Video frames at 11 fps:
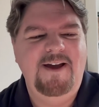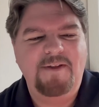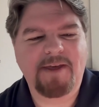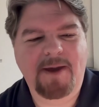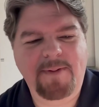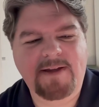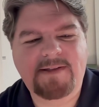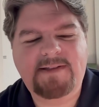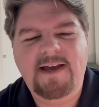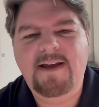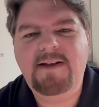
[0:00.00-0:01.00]
That being
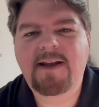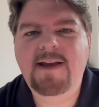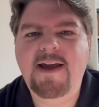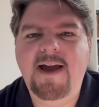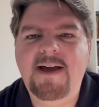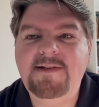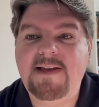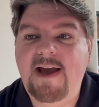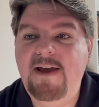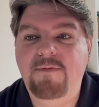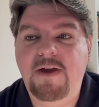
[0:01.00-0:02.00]
said, guys,
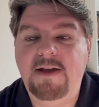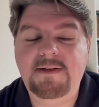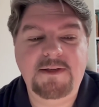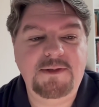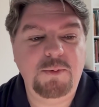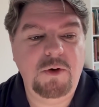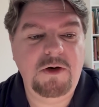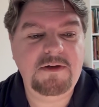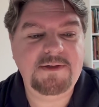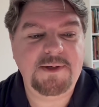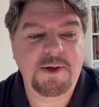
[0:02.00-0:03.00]
I have got to get to
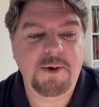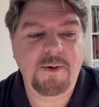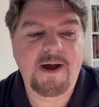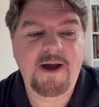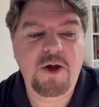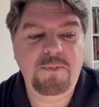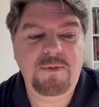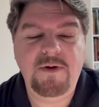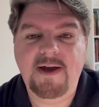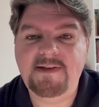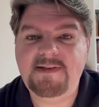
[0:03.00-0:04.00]
work. So I hope
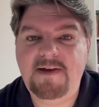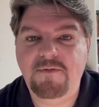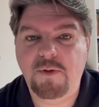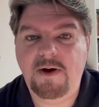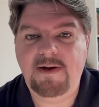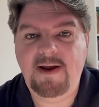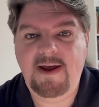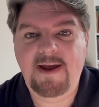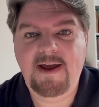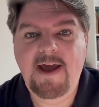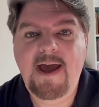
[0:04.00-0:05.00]
you guys have a great
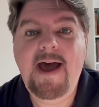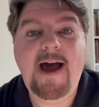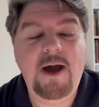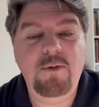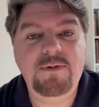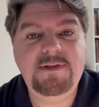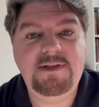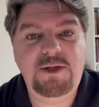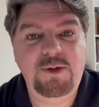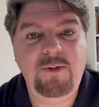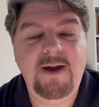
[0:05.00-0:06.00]
day. I will
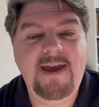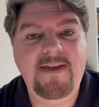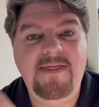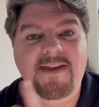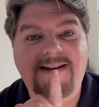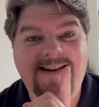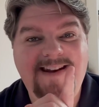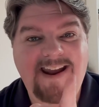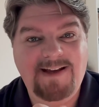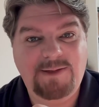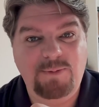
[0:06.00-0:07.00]
see you in the
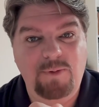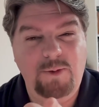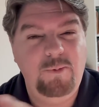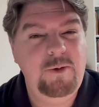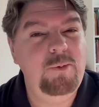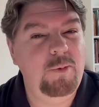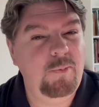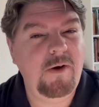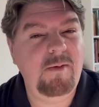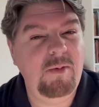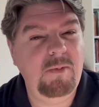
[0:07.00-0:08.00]
next one. We will
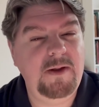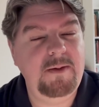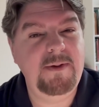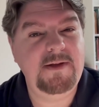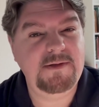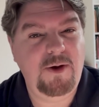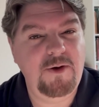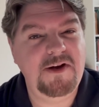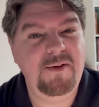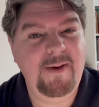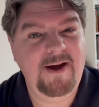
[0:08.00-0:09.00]
probably be
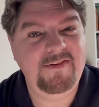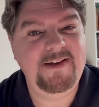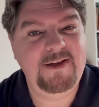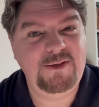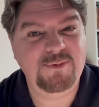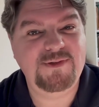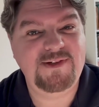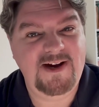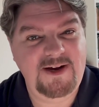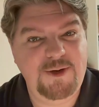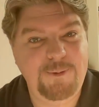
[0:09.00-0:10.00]
talking about Daniel
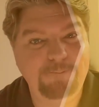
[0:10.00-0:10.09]
Snyder.